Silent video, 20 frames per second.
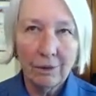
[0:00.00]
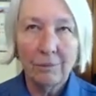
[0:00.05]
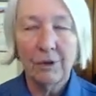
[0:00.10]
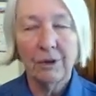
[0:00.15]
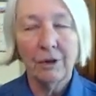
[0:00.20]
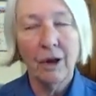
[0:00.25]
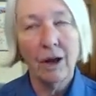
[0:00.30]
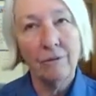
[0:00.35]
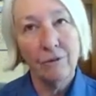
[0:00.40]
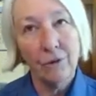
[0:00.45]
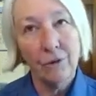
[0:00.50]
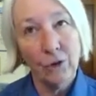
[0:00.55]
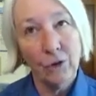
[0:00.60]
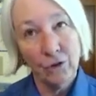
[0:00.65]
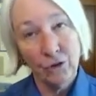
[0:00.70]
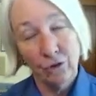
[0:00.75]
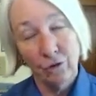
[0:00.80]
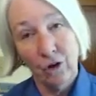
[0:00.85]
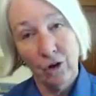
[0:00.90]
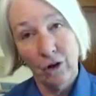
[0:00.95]
I mean,
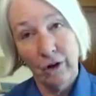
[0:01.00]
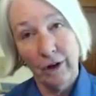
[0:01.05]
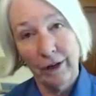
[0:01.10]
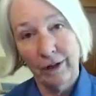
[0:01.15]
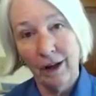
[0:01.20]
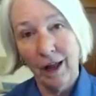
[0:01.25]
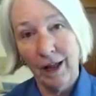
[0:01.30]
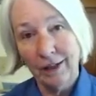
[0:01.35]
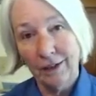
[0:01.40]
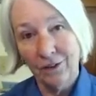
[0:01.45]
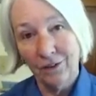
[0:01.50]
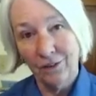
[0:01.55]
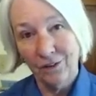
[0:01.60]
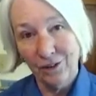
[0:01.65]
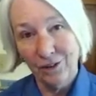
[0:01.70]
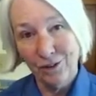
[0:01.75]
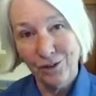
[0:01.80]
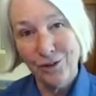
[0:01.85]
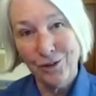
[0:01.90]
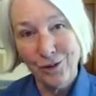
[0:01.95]
first of all, I'd like to
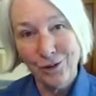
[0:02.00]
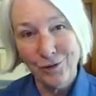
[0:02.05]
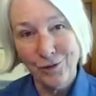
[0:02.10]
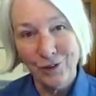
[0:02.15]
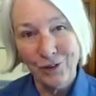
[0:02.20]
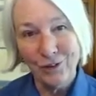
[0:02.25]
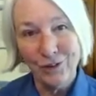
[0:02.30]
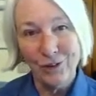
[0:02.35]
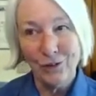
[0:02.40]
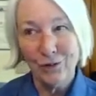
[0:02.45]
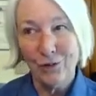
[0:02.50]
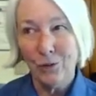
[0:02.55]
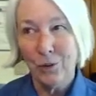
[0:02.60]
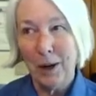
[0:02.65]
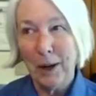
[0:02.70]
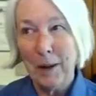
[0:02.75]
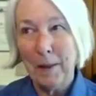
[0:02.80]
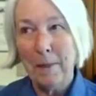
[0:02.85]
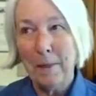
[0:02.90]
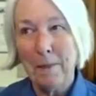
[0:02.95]
see services,
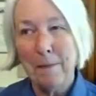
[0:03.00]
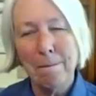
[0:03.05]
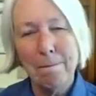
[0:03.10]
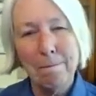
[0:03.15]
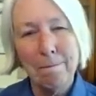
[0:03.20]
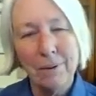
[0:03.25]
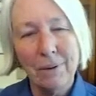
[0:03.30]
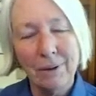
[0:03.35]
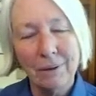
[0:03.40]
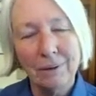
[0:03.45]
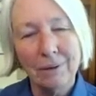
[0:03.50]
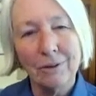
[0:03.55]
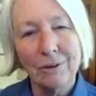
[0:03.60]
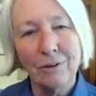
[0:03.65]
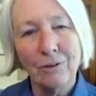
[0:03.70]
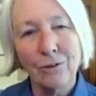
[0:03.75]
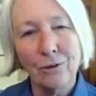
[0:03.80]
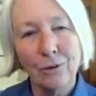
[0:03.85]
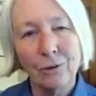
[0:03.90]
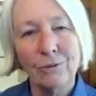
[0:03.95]
right? But
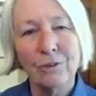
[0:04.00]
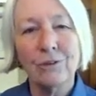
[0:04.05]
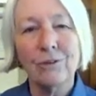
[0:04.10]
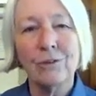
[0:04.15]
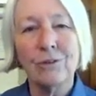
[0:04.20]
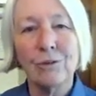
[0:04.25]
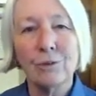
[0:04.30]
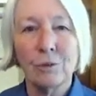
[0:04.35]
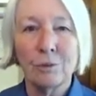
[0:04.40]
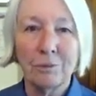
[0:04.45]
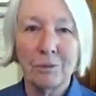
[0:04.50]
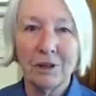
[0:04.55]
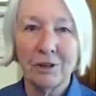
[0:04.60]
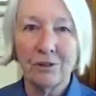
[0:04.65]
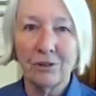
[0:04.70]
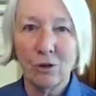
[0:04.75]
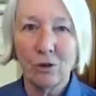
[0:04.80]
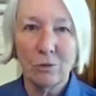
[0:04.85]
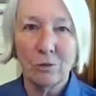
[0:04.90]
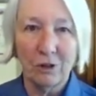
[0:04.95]
the services would be
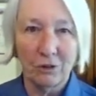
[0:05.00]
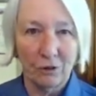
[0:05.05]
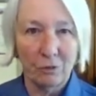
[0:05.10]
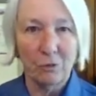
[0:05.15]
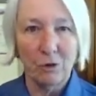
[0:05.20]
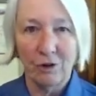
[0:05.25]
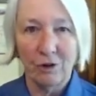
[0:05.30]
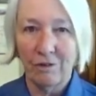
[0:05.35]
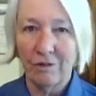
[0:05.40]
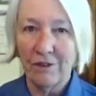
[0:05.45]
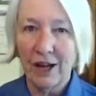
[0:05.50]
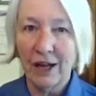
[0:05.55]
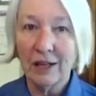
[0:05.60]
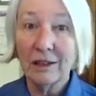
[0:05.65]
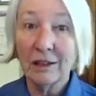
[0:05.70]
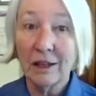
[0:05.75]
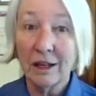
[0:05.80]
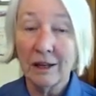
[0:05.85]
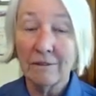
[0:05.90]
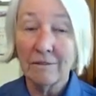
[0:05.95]
so much more
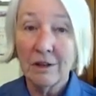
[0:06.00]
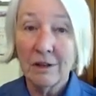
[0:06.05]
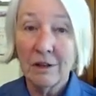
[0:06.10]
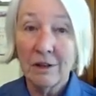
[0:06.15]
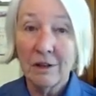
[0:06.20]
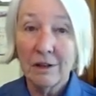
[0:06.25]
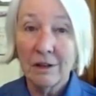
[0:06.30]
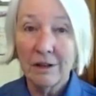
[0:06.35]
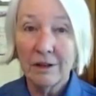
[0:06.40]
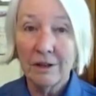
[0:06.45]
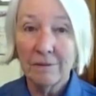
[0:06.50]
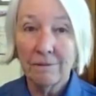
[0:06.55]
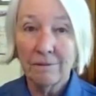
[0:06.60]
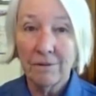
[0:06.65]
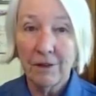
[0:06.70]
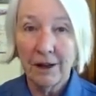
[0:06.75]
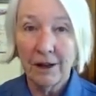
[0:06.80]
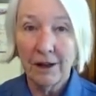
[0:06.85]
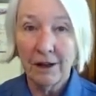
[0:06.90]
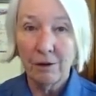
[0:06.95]
effective
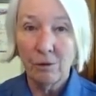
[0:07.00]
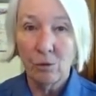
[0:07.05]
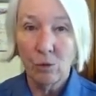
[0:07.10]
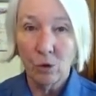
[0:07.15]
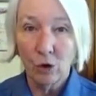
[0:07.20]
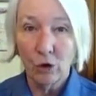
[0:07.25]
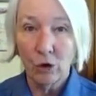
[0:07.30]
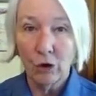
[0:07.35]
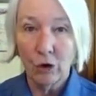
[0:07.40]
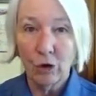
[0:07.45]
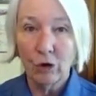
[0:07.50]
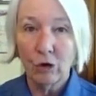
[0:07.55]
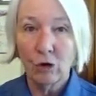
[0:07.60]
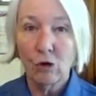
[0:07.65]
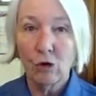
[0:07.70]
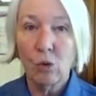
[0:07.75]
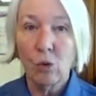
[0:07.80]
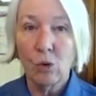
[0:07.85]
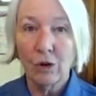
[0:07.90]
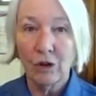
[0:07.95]
if they were
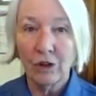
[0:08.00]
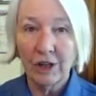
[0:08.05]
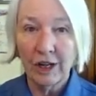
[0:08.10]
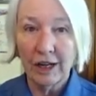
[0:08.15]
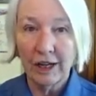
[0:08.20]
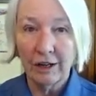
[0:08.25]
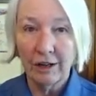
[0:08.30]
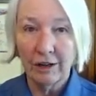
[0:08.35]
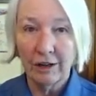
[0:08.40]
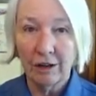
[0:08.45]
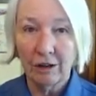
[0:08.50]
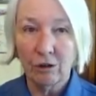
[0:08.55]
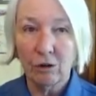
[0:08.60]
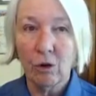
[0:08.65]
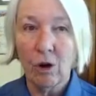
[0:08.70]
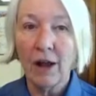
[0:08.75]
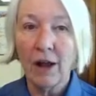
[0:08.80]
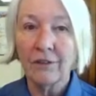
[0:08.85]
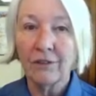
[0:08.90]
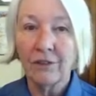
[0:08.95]
coordinated
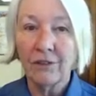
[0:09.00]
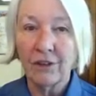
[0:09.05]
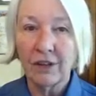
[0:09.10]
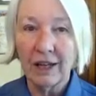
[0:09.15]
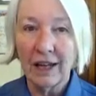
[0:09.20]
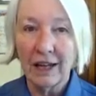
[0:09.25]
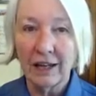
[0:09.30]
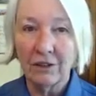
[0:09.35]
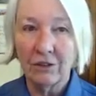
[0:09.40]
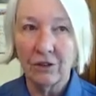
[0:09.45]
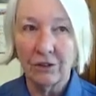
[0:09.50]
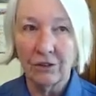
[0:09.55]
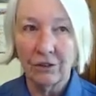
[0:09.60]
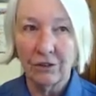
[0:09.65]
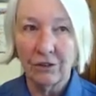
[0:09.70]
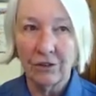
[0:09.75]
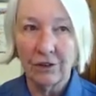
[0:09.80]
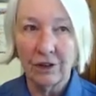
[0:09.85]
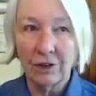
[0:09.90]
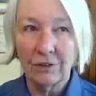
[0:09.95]
across the
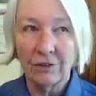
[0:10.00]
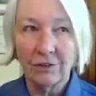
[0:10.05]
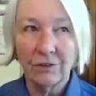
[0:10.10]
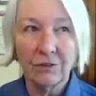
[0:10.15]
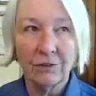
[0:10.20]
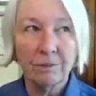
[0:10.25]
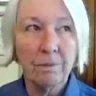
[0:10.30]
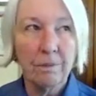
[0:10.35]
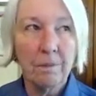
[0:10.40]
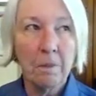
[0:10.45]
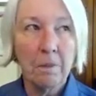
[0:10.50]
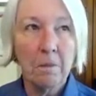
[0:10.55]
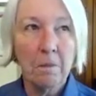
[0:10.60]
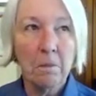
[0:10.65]
agencies.